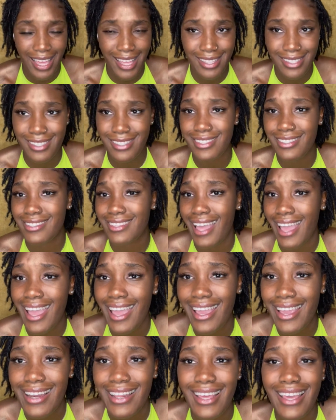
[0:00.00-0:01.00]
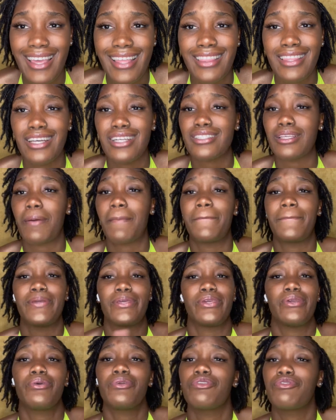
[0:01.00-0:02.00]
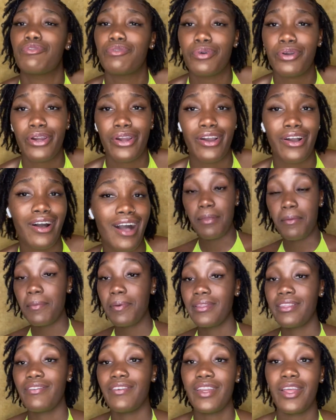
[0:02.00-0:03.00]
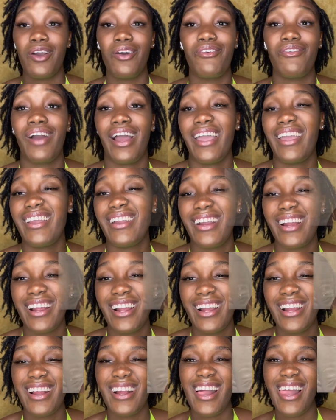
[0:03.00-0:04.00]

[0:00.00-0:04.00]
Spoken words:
It stayed. It looked beautiful, girl. I'm gonna put the video right here.